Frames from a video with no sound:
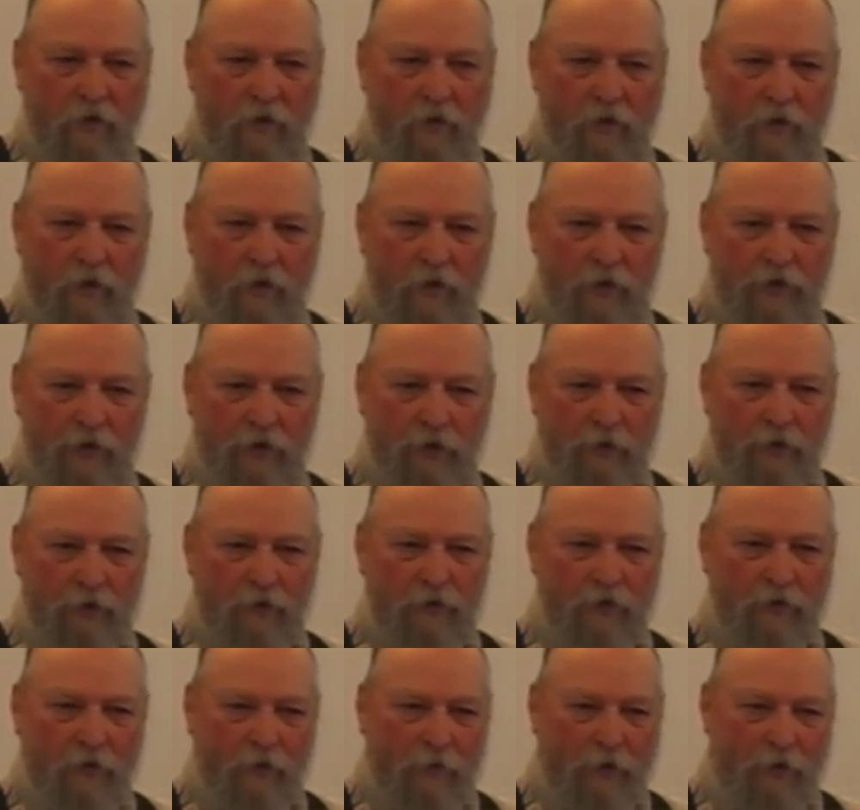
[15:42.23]
And she was
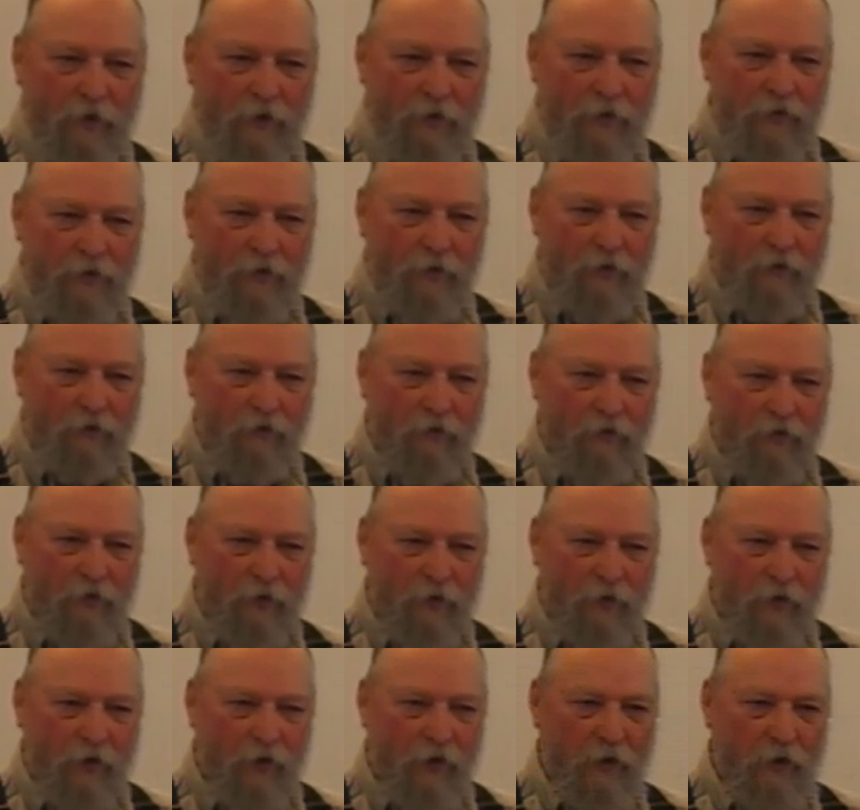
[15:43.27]
the pastor of a
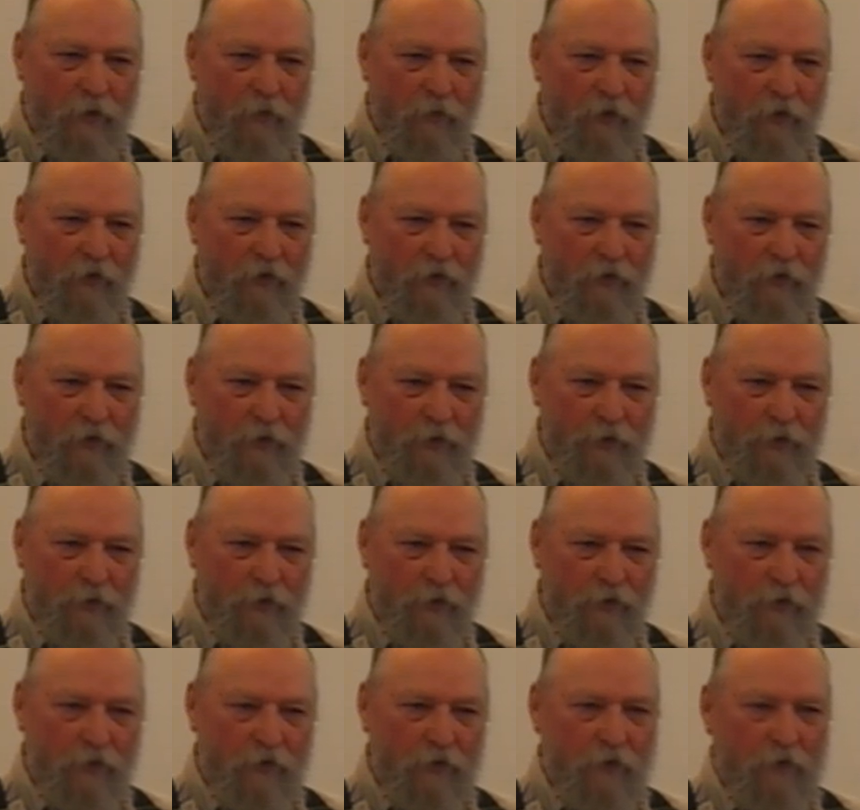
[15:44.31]
United Methodist
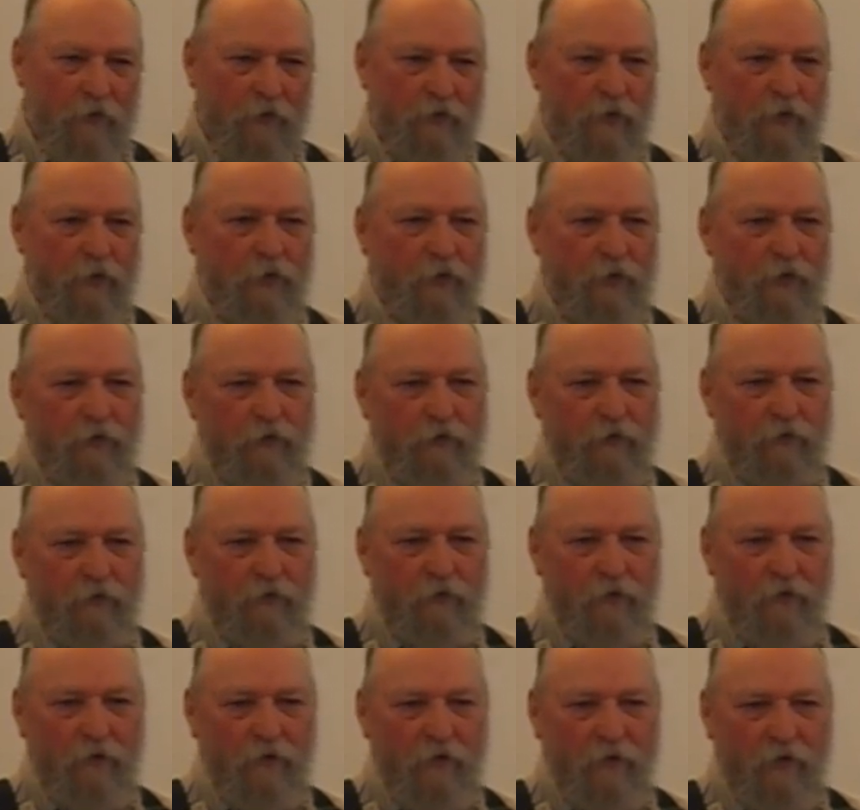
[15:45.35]
church just north of,
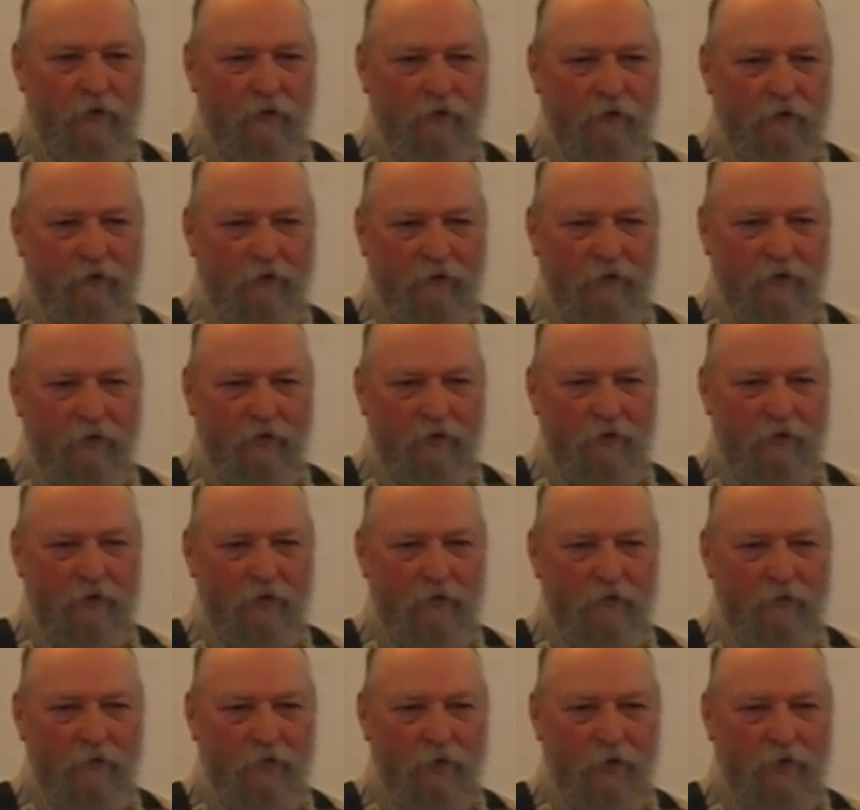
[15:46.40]
of uh,
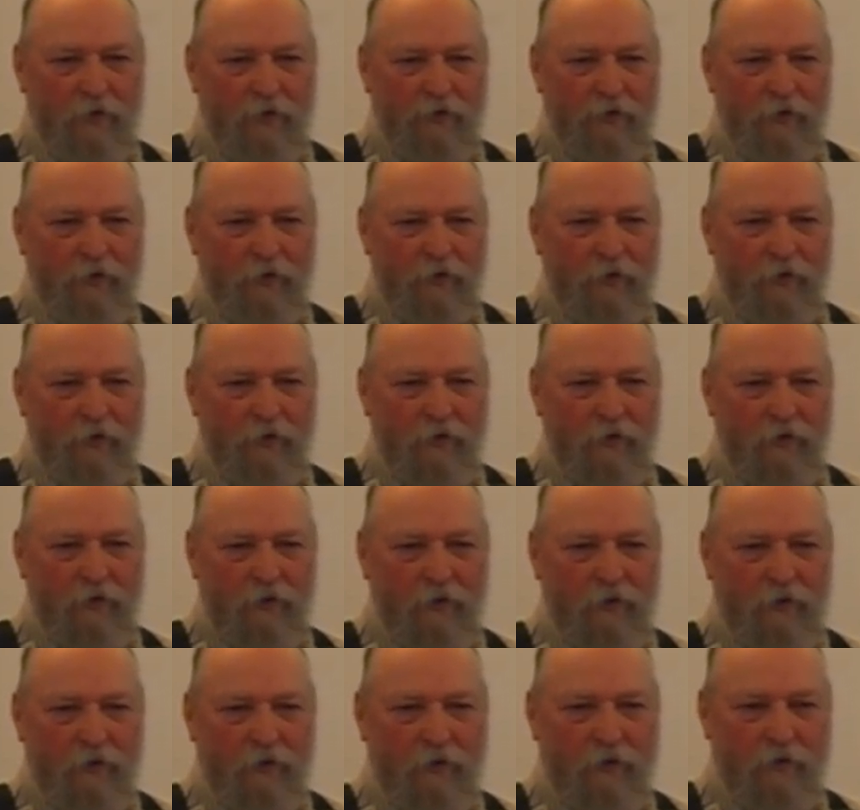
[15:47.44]
Moscow down
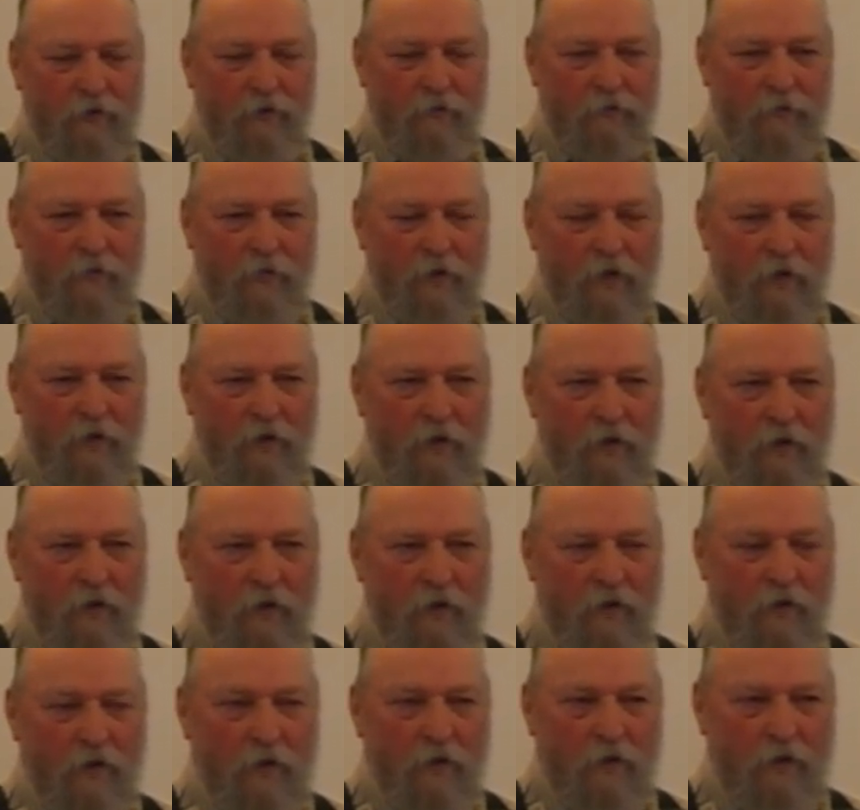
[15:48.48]
there.
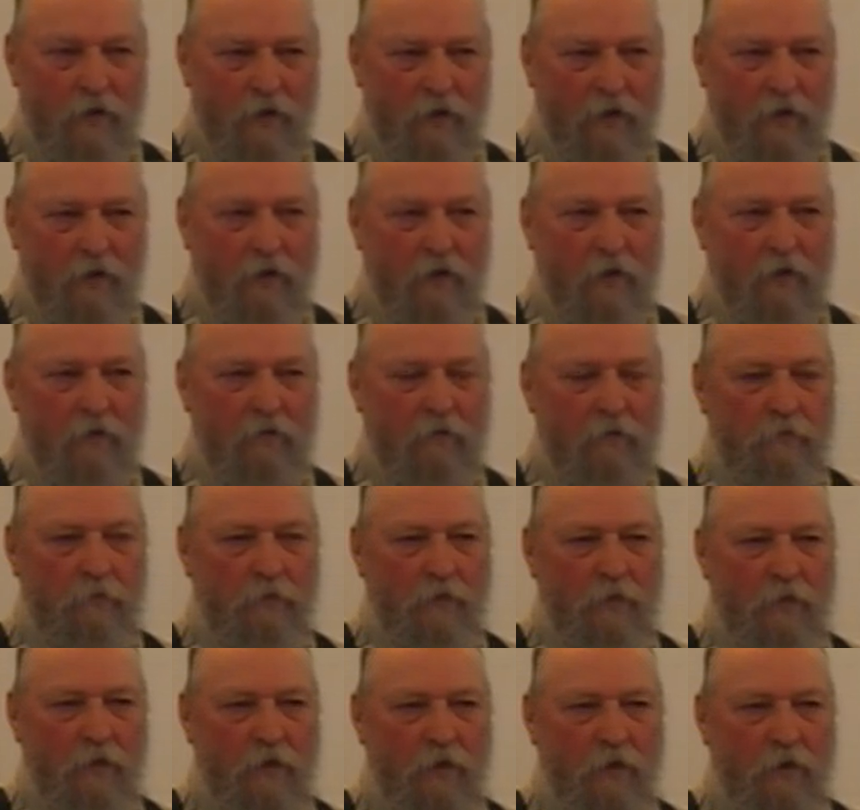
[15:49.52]
Then again,
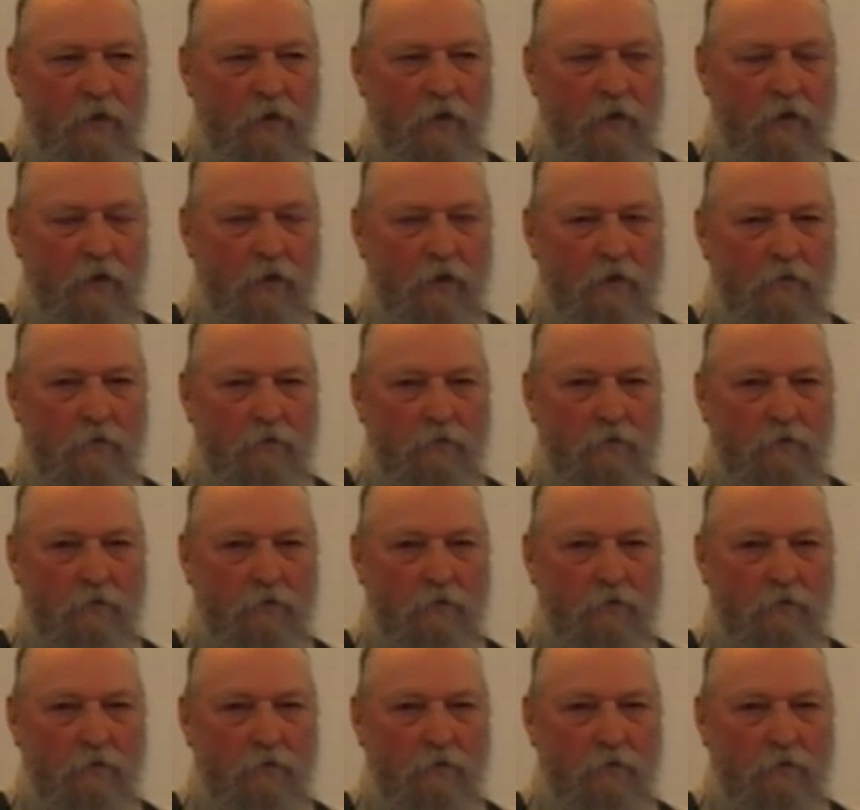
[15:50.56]
in uh,